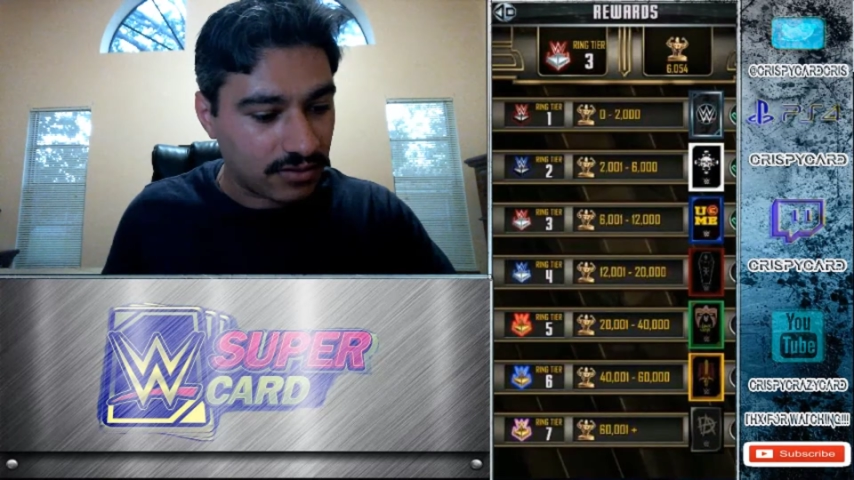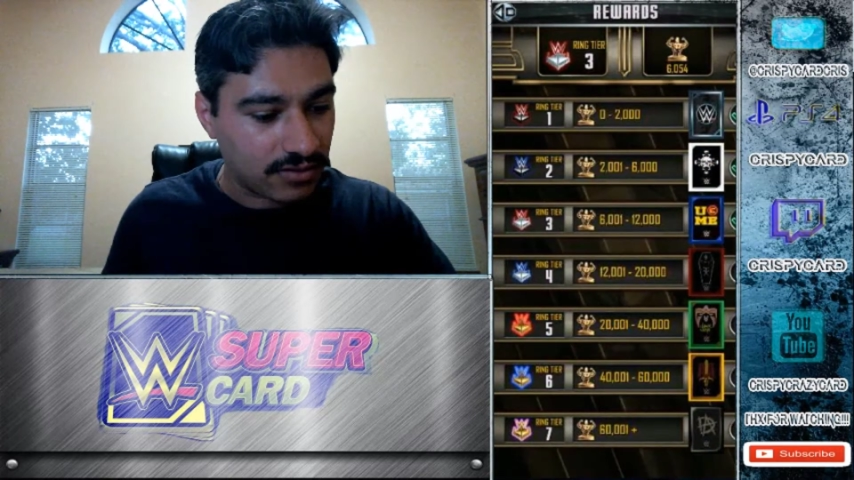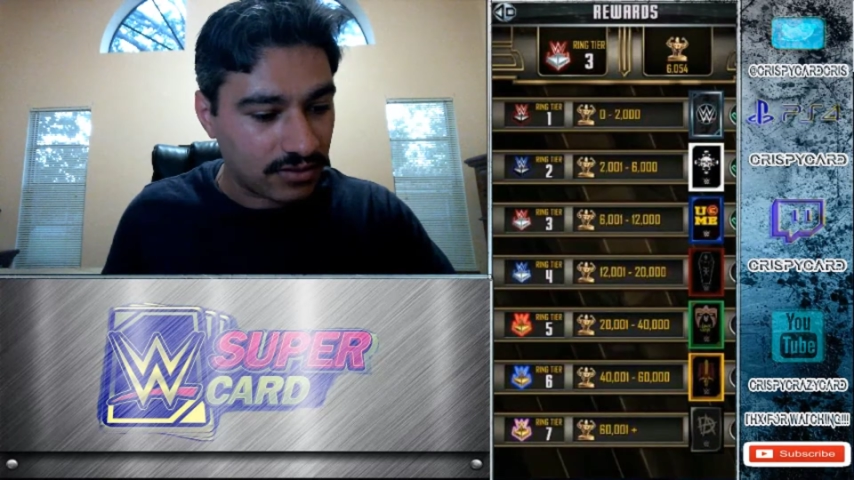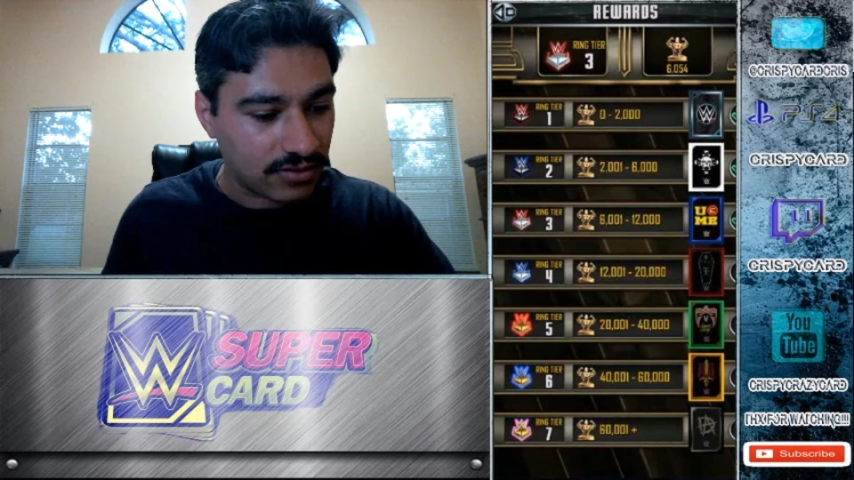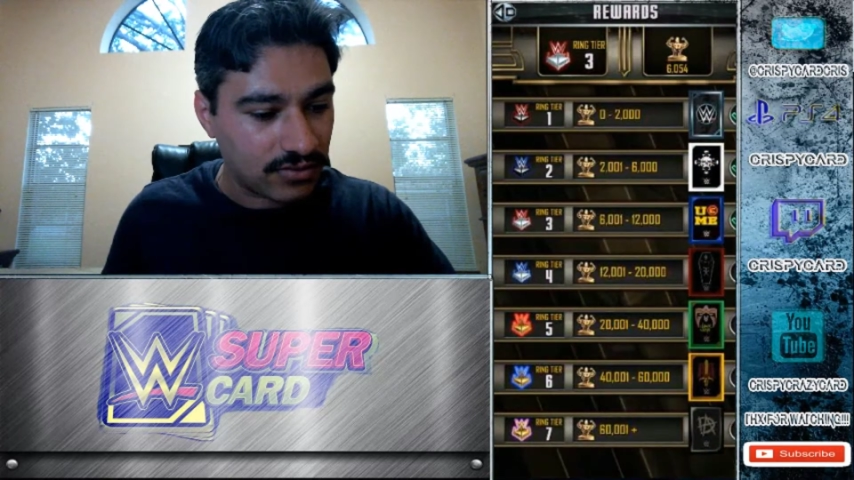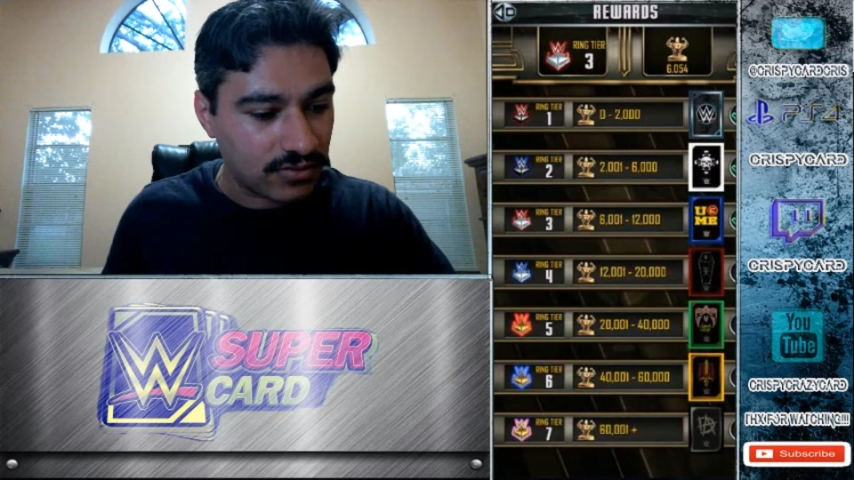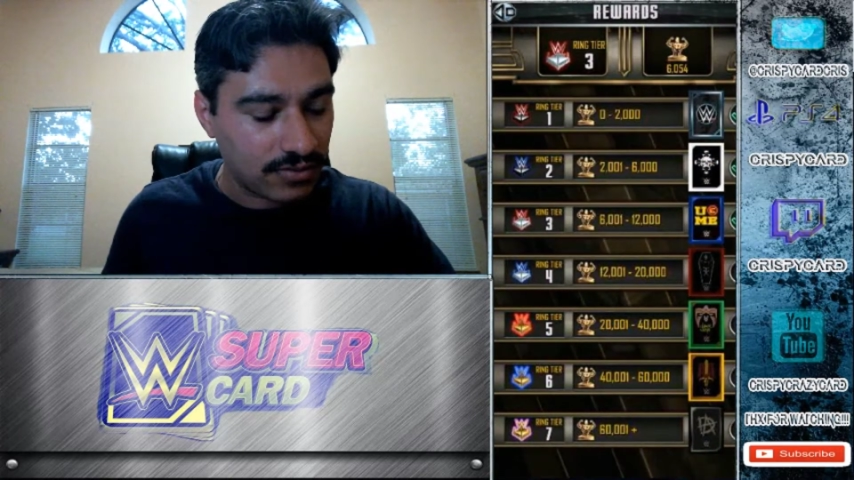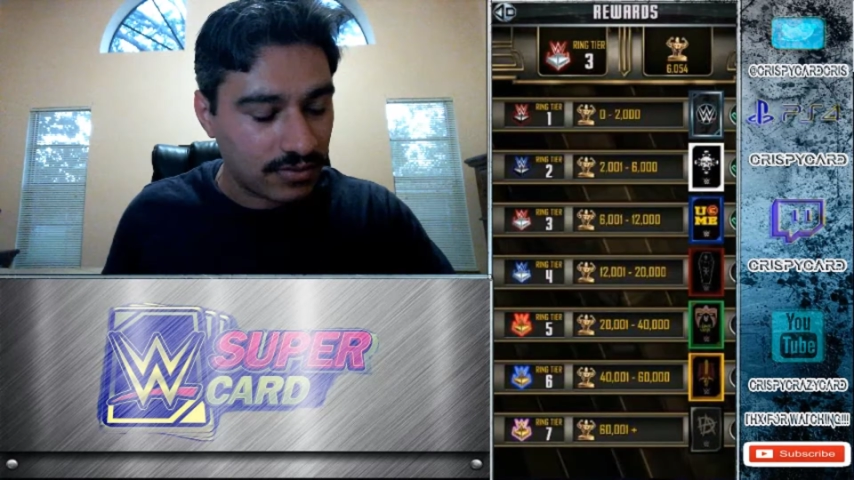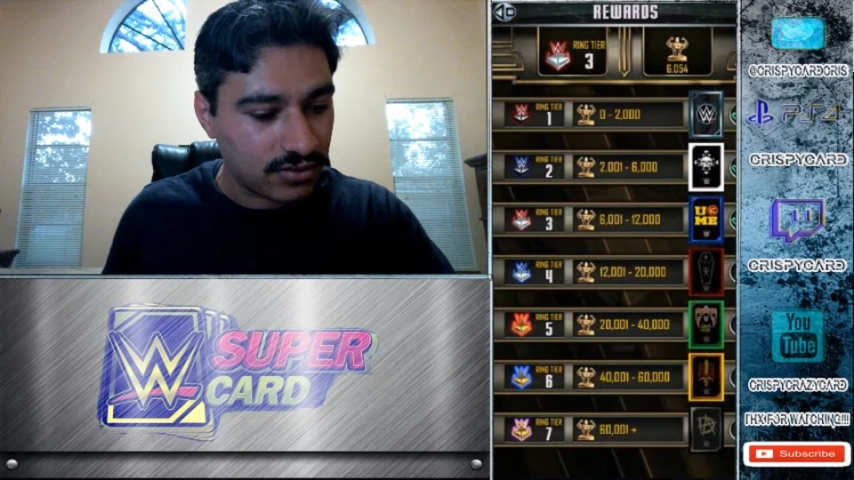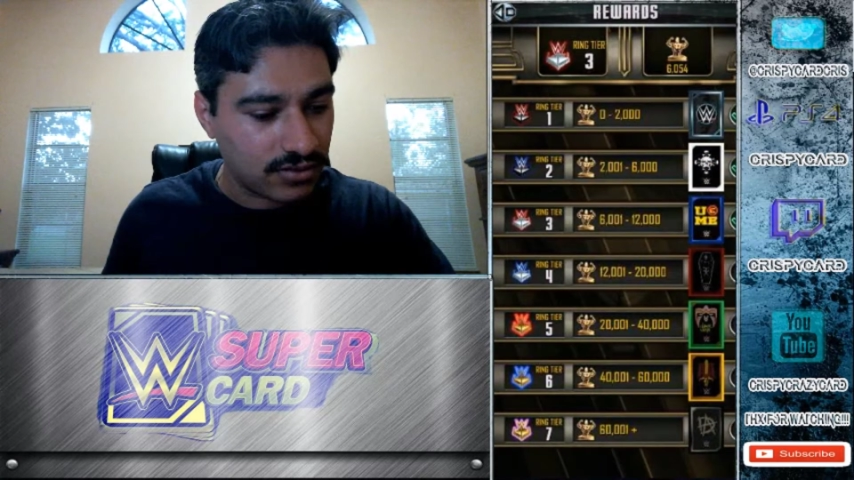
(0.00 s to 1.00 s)
I'm in
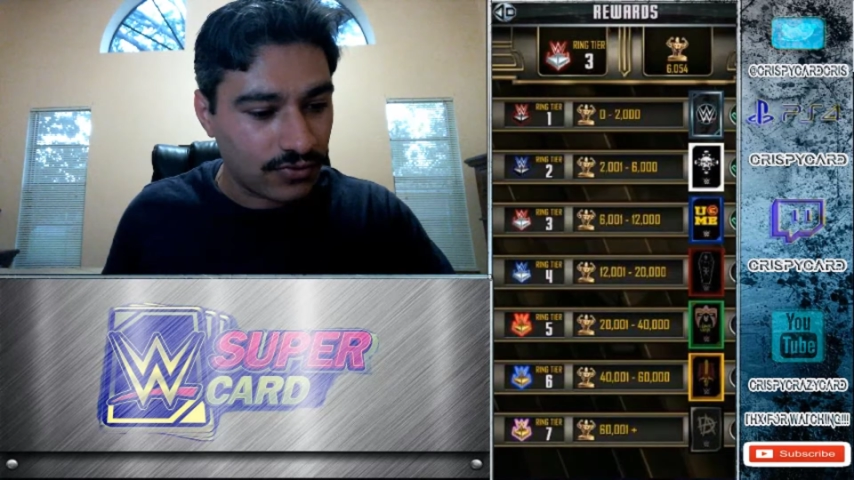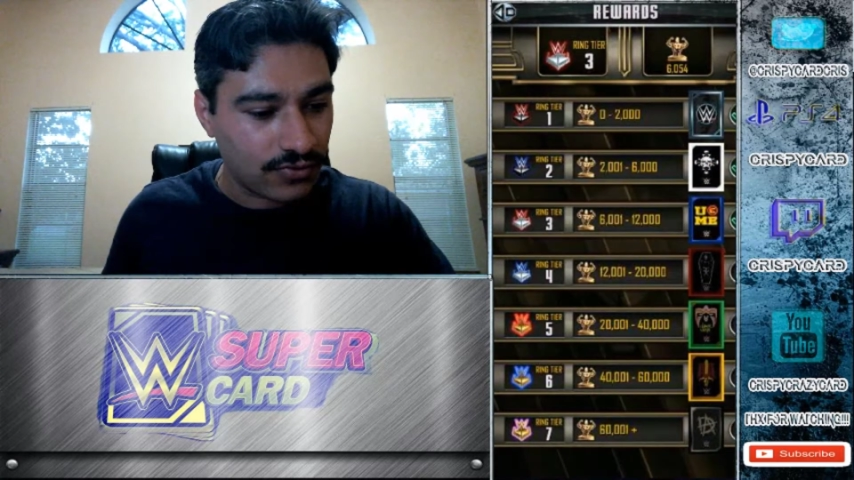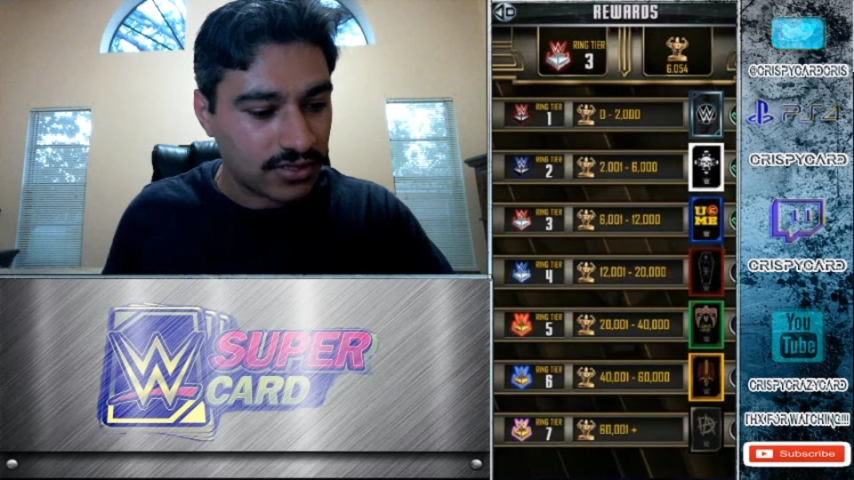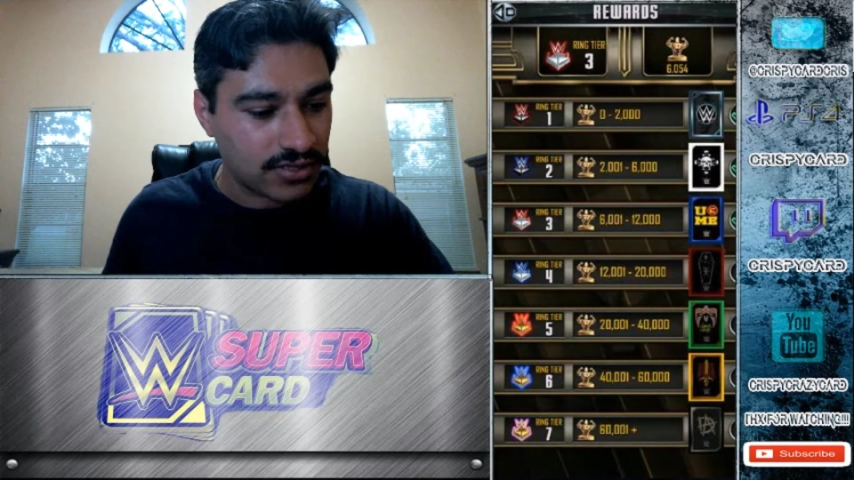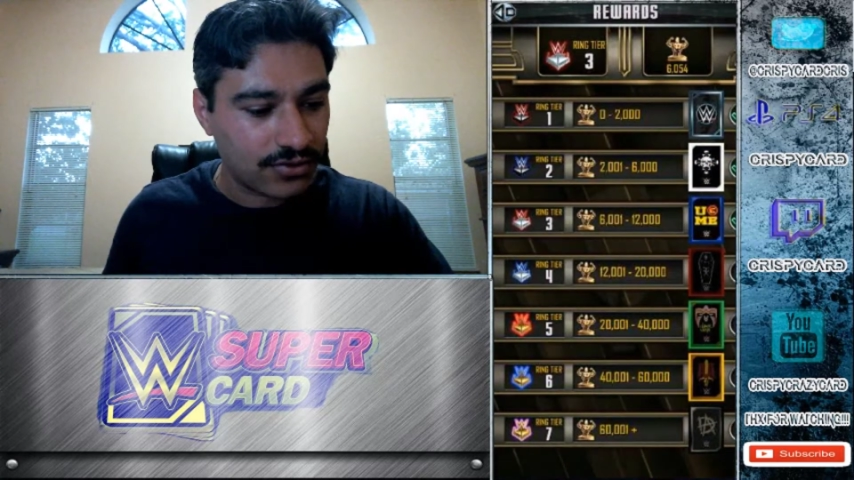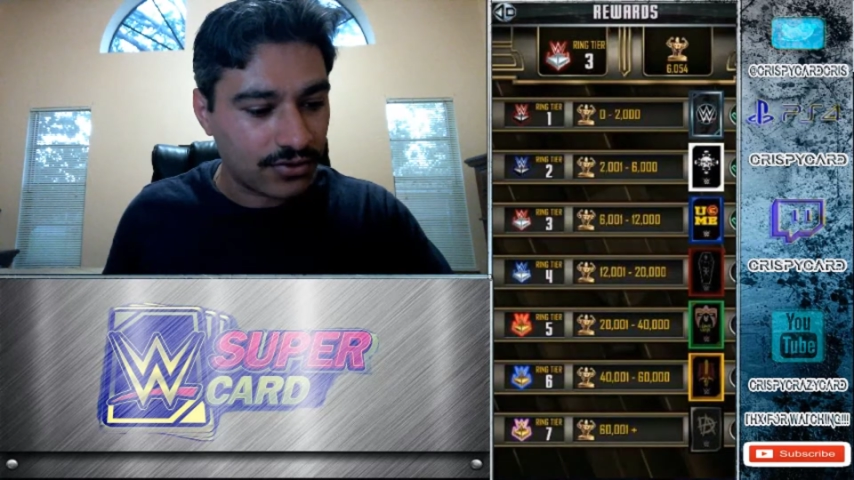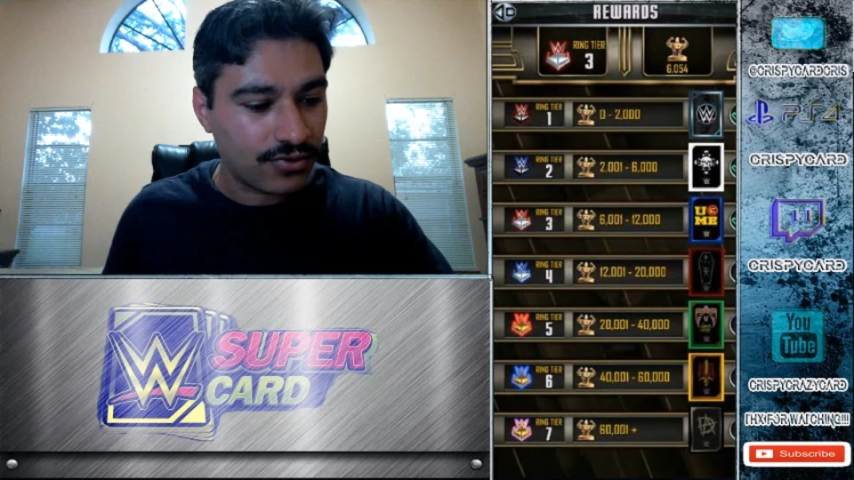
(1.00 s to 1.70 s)
ring tier three.